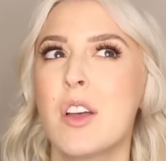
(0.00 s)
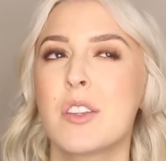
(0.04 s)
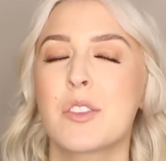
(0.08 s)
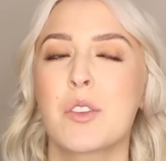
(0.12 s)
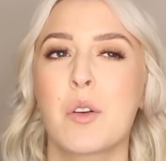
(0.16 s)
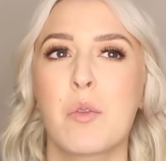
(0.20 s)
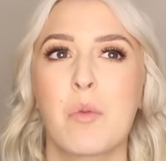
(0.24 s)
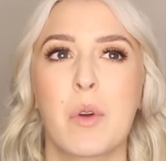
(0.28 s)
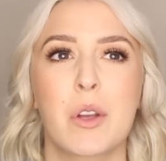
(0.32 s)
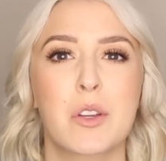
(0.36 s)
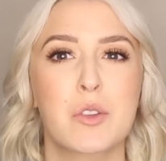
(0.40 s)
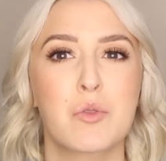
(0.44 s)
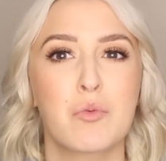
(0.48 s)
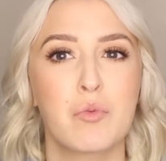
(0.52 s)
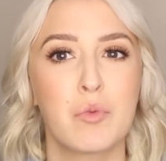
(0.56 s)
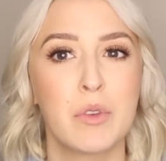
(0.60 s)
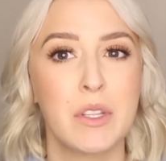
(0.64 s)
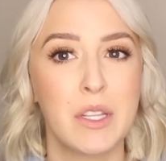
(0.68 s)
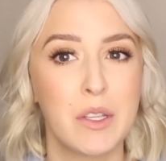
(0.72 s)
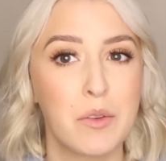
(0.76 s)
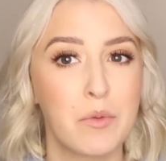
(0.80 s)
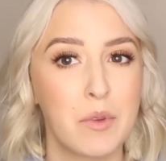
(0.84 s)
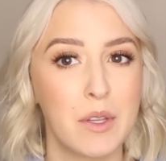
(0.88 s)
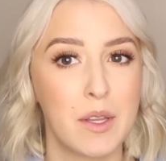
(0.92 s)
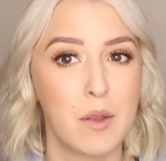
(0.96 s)
So it works
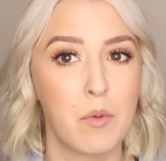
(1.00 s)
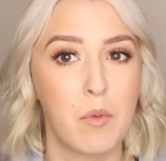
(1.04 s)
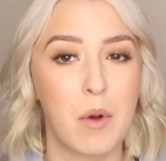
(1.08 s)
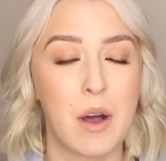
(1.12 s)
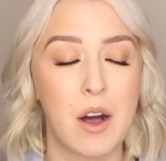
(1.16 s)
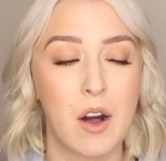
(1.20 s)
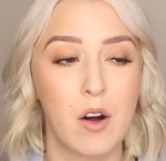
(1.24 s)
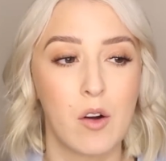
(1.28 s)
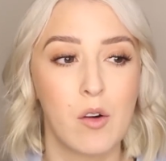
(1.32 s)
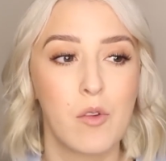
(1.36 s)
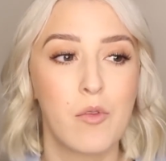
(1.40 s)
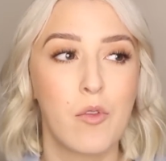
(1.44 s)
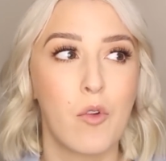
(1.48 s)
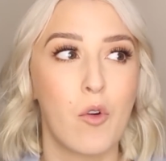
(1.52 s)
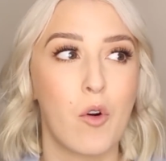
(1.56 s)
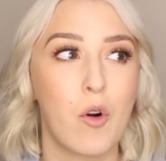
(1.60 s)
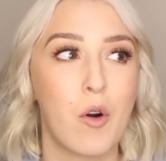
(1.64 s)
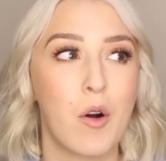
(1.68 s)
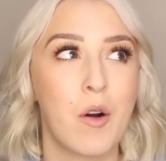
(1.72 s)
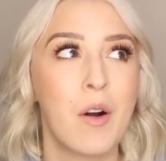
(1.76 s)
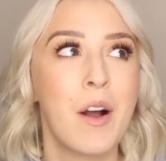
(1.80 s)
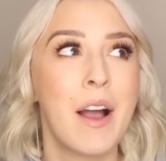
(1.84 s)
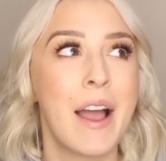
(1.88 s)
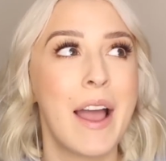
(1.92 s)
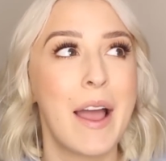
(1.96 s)
really, really well
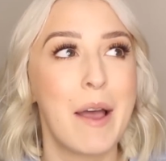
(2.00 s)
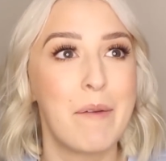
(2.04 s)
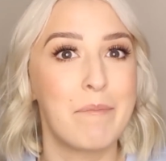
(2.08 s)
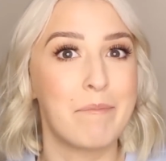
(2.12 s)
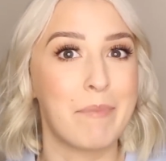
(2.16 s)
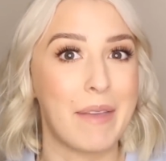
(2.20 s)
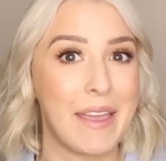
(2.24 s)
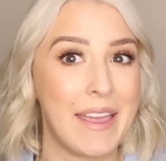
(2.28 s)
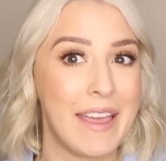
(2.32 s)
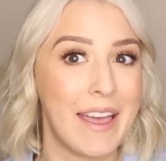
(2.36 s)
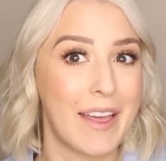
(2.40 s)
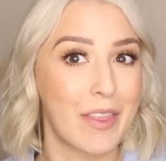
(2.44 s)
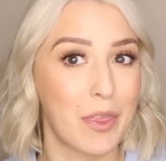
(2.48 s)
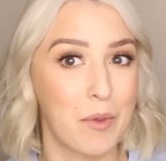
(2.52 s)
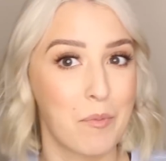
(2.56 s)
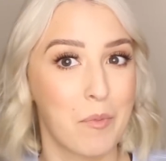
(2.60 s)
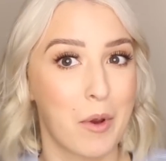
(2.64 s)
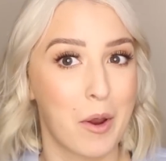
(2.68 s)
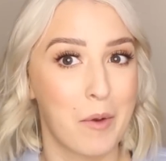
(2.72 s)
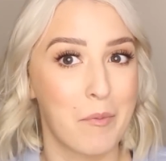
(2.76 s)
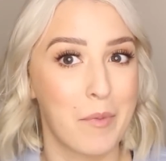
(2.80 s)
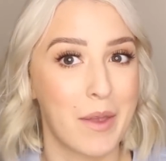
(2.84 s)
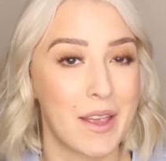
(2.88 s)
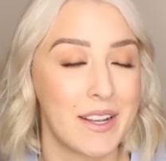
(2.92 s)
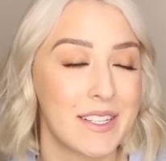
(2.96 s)
for me at the
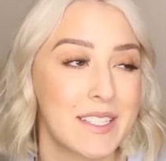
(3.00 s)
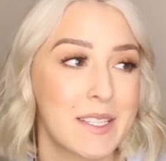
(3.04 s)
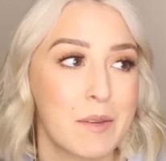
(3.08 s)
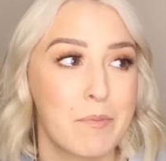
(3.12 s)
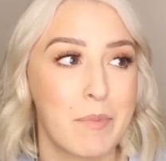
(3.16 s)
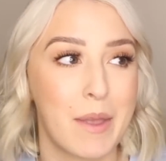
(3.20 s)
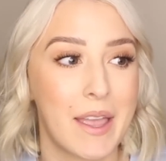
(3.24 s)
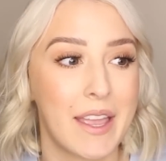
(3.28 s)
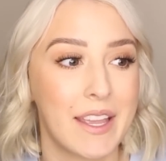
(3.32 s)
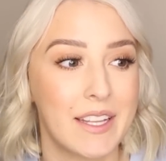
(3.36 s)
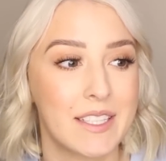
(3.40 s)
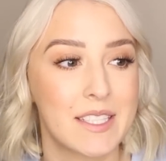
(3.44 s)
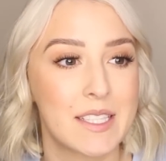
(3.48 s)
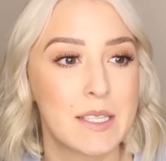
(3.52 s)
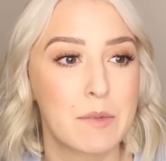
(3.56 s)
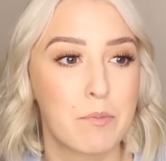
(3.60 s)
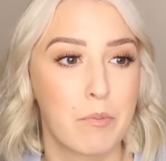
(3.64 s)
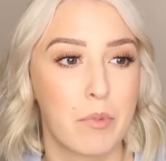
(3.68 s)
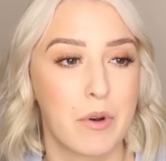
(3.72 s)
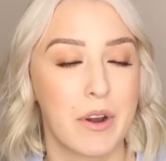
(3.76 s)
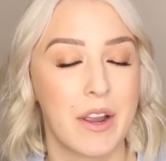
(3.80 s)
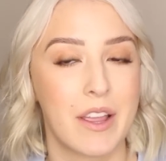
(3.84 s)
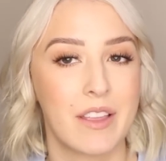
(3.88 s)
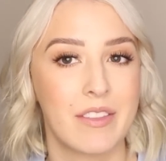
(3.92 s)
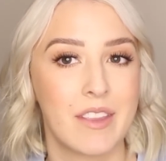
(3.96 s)
moment, being in
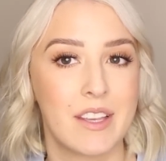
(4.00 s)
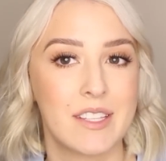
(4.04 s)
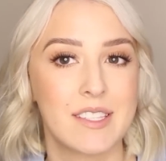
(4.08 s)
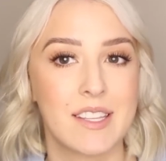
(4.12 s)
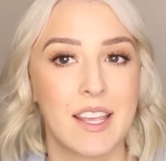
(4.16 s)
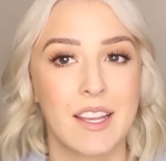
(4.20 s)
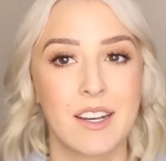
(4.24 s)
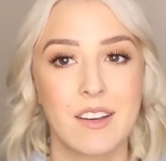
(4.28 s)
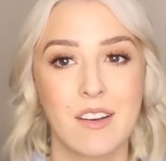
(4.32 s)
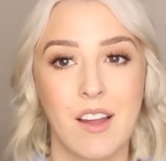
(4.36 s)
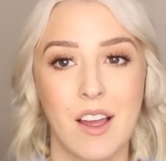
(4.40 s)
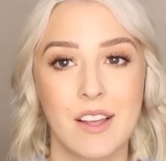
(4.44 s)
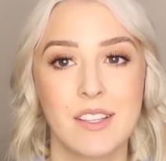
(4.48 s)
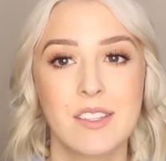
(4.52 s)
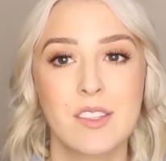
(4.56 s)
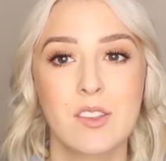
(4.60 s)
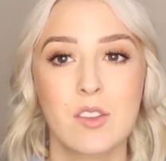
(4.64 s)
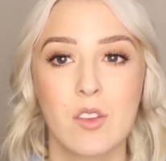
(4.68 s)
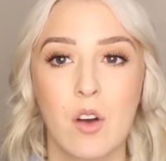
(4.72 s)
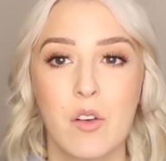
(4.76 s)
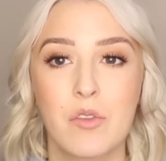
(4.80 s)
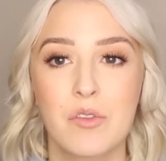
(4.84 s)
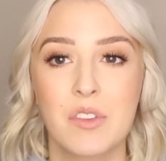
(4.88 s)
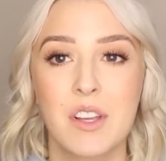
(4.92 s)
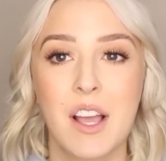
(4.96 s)
spring, these like nice
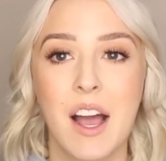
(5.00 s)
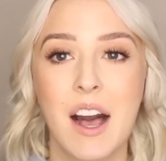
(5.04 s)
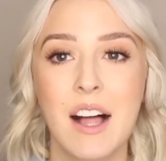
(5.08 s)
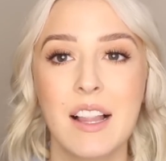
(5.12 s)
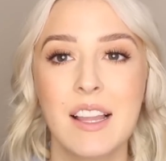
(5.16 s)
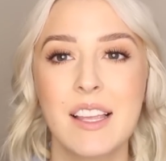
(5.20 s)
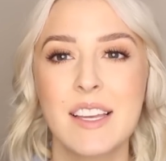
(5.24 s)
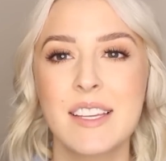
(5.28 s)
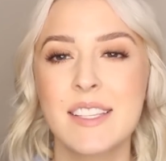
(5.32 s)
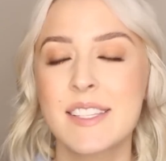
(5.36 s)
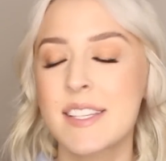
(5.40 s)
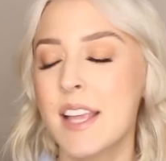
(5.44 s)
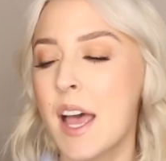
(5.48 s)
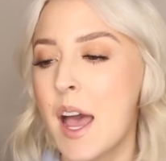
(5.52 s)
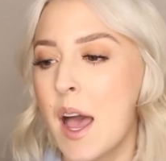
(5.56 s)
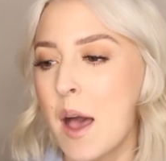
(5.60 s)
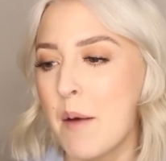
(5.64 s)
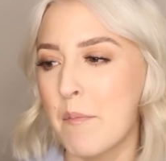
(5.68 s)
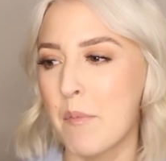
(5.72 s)
soft colors.